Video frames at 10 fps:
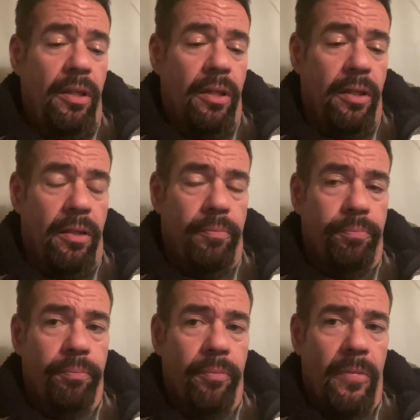
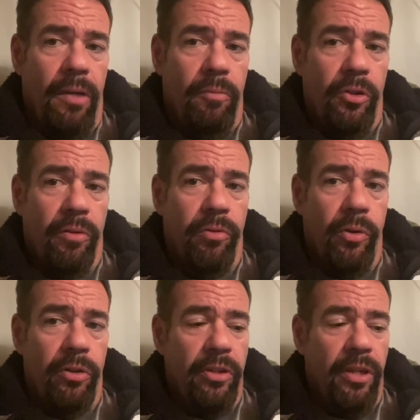um, I'm looking
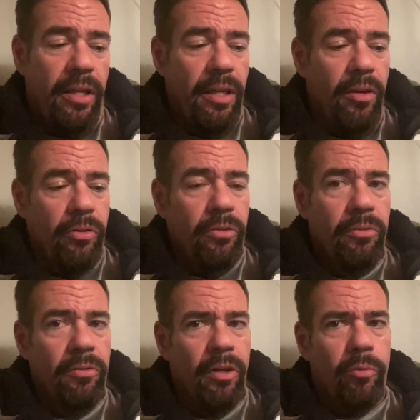forward to getting out.
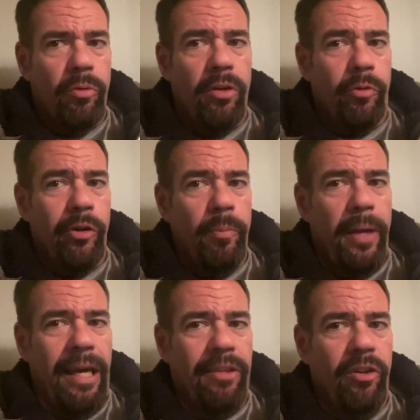I run real
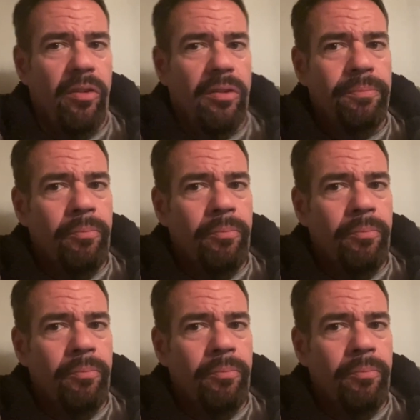bad, though.